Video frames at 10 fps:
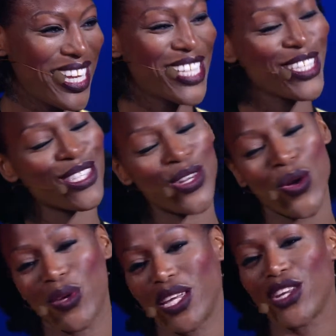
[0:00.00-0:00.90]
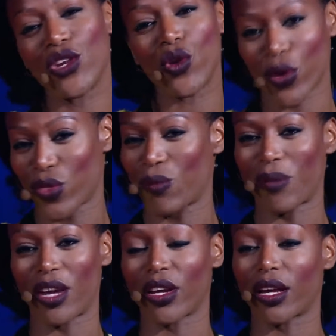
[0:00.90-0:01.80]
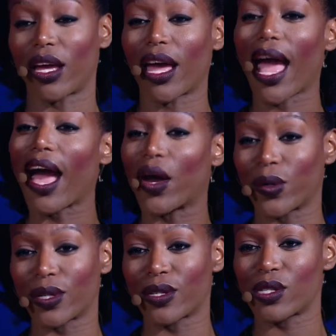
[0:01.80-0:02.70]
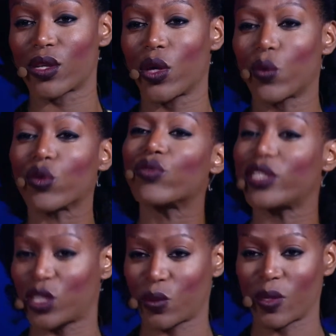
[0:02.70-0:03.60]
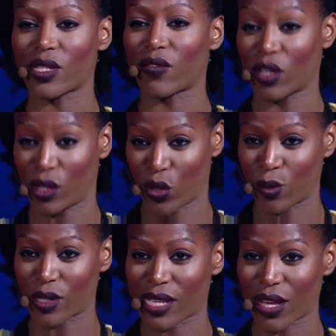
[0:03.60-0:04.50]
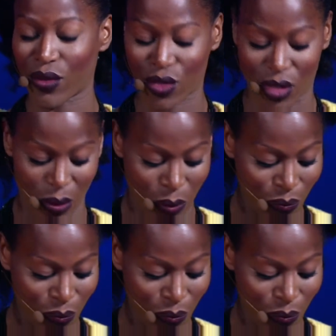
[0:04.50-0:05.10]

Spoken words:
In snowy North America, ours were rituals of the global South.